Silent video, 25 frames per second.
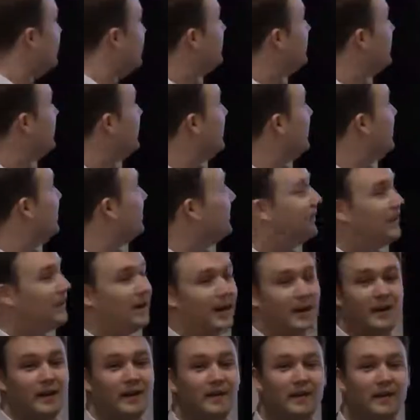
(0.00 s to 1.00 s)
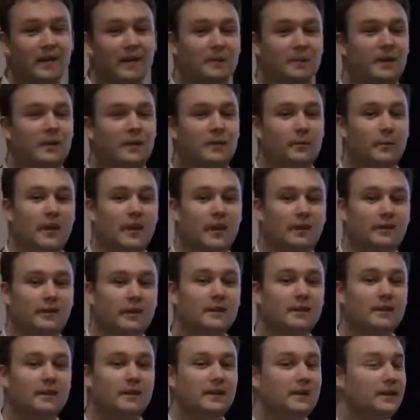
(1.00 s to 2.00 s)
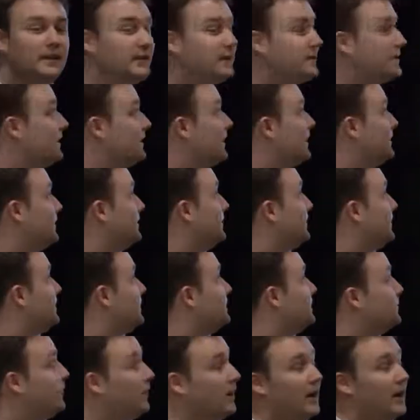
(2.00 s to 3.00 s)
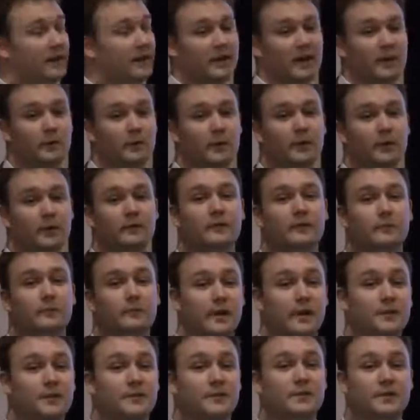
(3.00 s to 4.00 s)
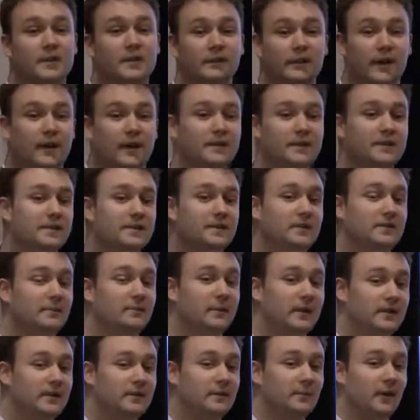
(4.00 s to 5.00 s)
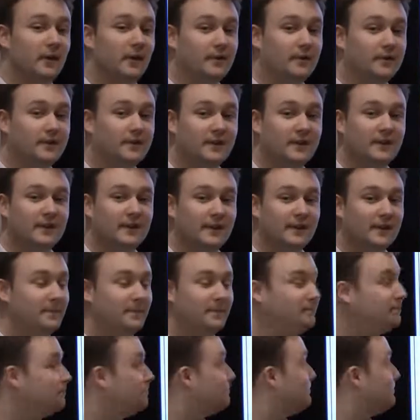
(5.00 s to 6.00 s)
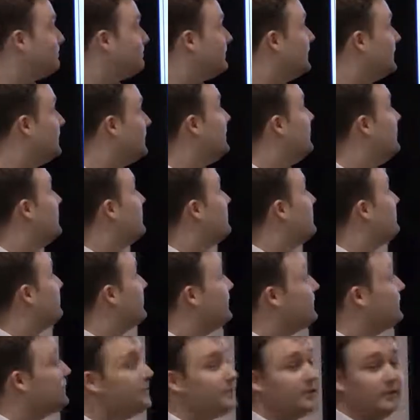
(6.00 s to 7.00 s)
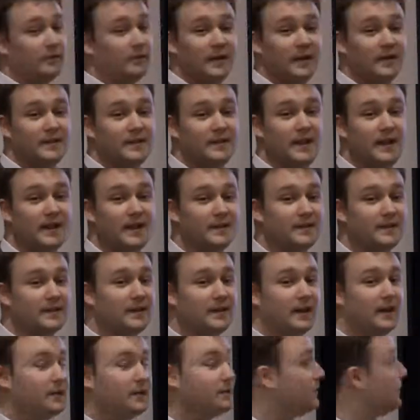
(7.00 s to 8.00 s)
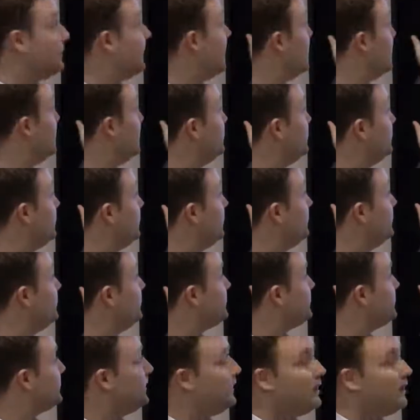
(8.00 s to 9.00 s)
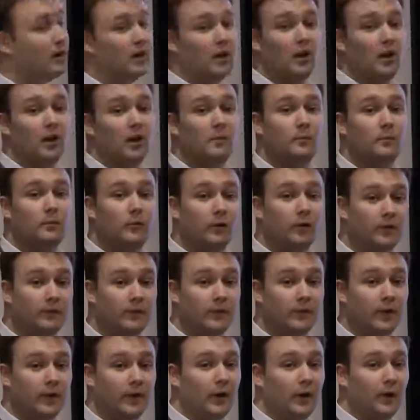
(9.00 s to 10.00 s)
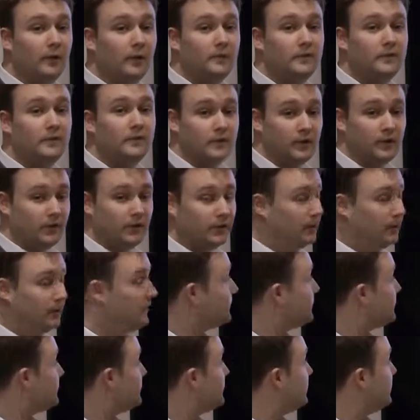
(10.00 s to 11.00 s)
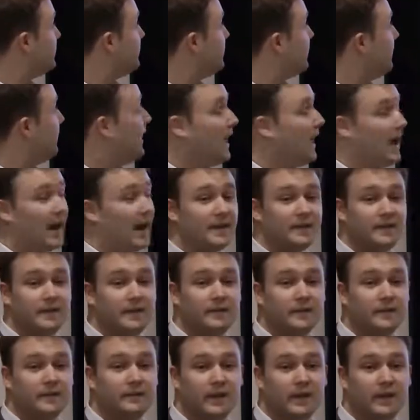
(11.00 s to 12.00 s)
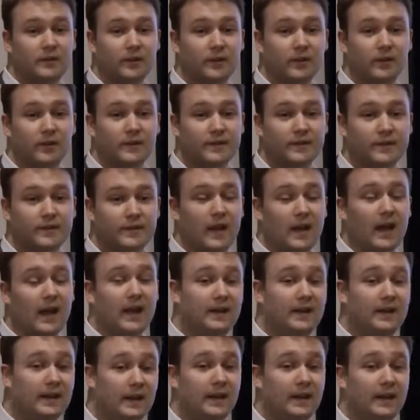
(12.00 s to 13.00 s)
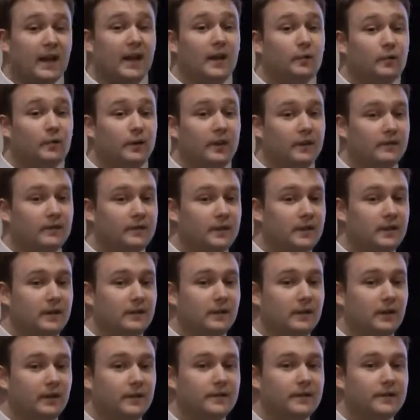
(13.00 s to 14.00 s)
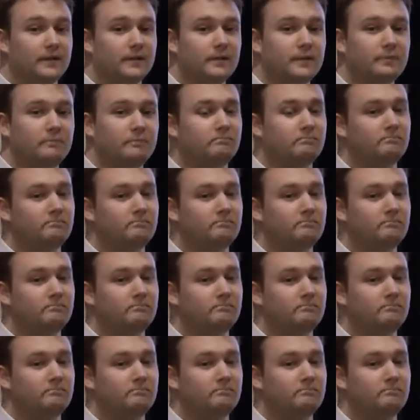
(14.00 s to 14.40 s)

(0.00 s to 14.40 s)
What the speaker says: Now, another company that we have here is under the inspired name of Pencils R Us Pty Ltd. Pencils R Us has sales of $100, profit of $2, assets of $10, and again equity of $10.